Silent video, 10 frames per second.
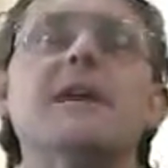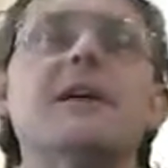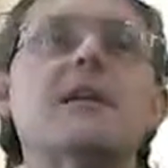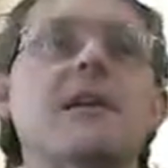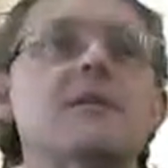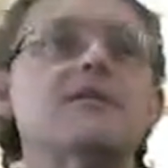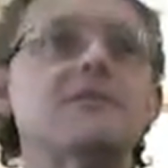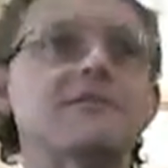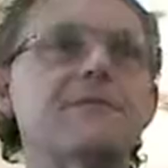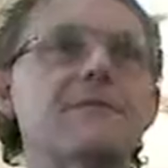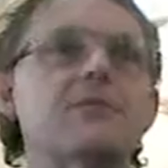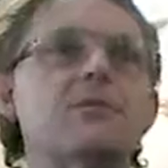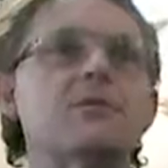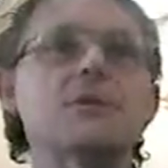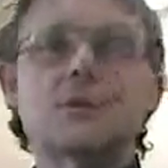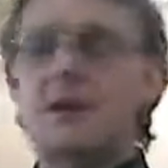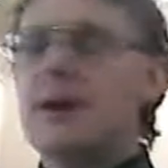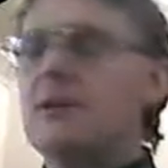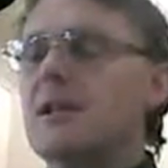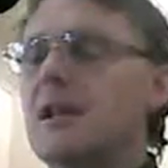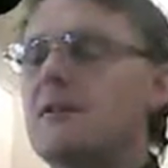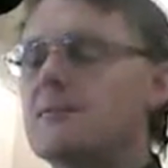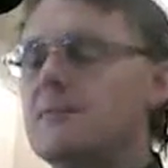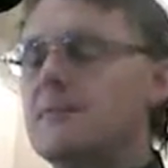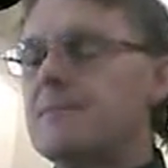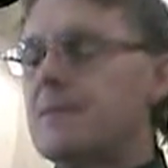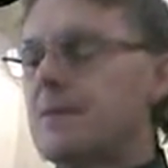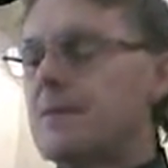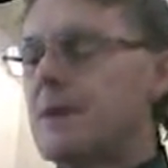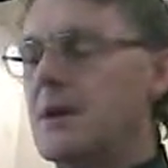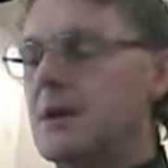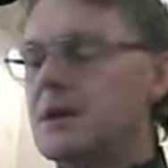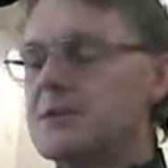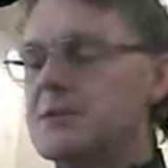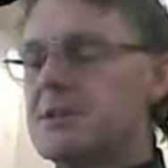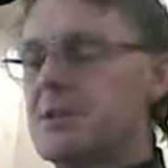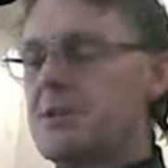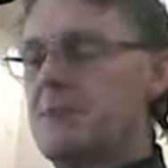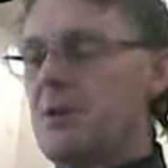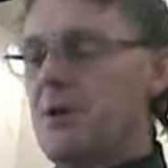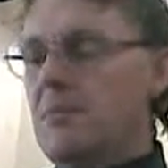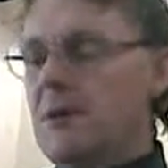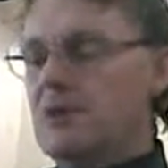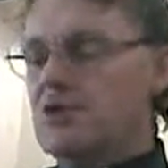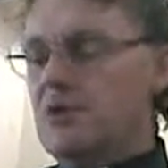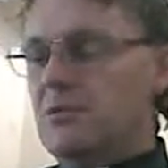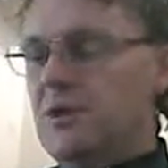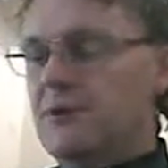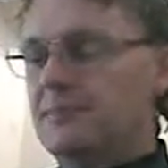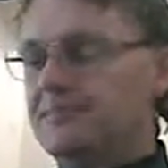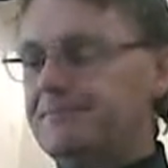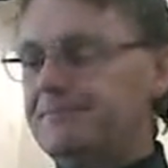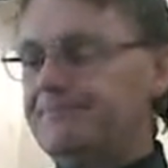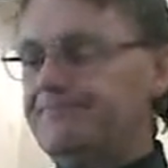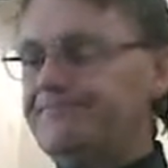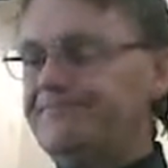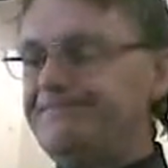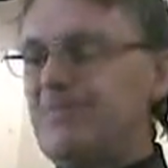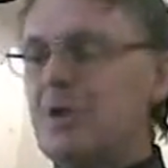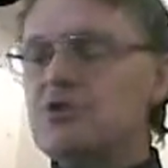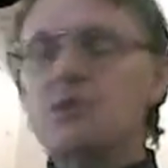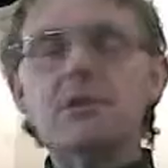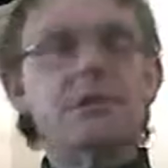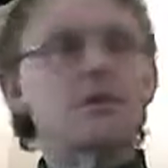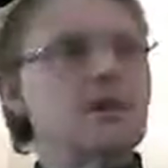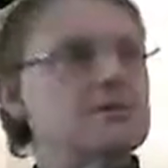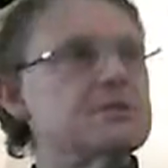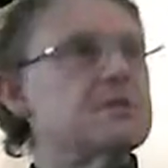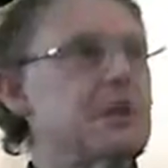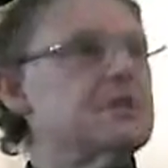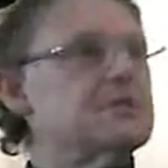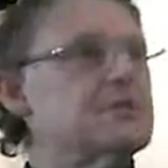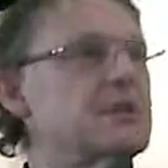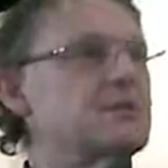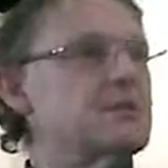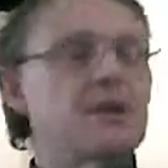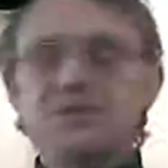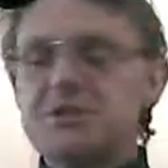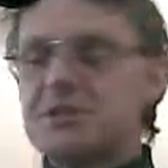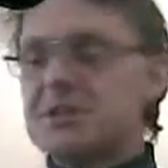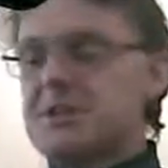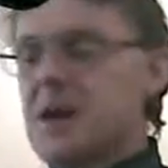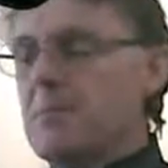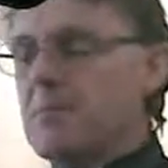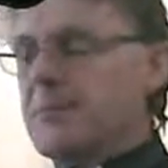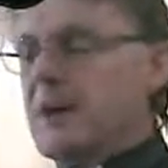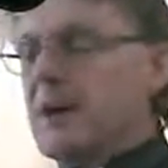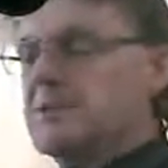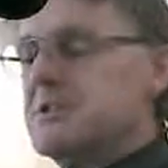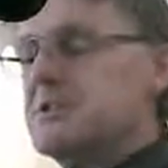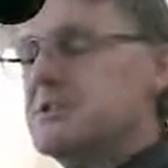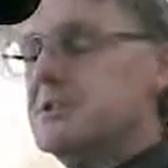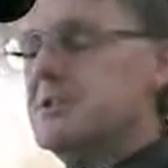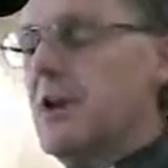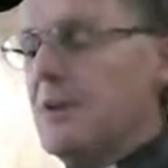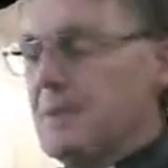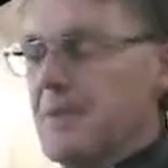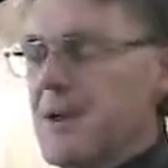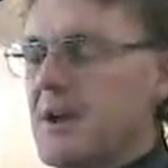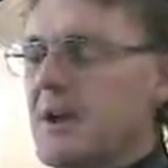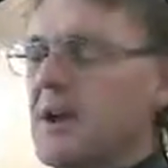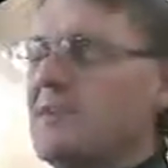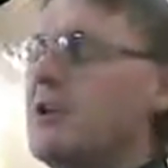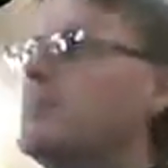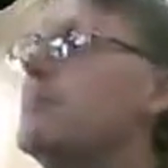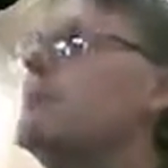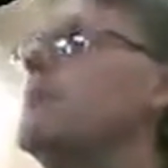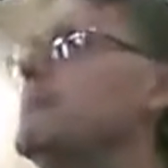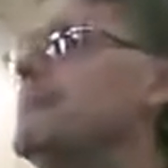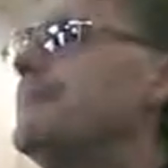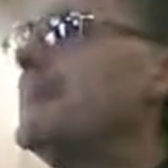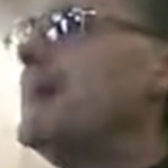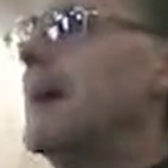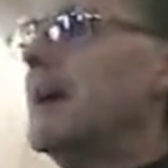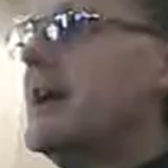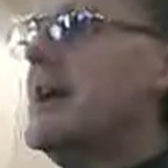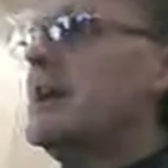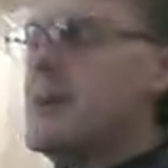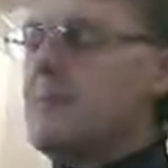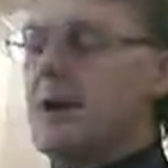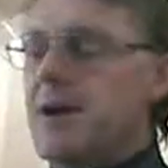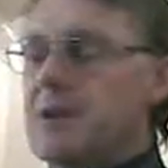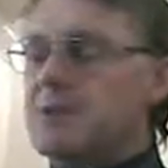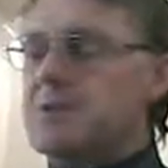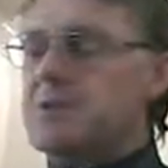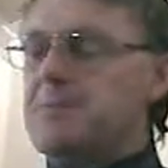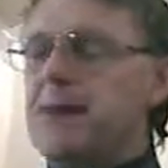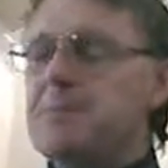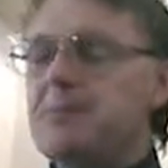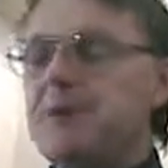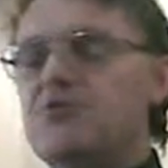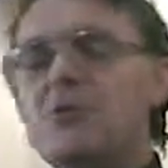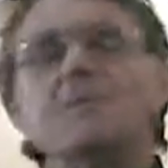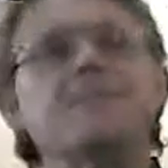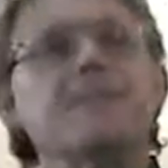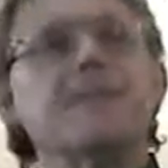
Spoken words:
they are going to feel unloved. Consider Bob and Jolene. Jolene goes to the counsellor. She sits down with the counsellor and says, "Look, I've got a problem. I can't get my husband to paint the bedroom.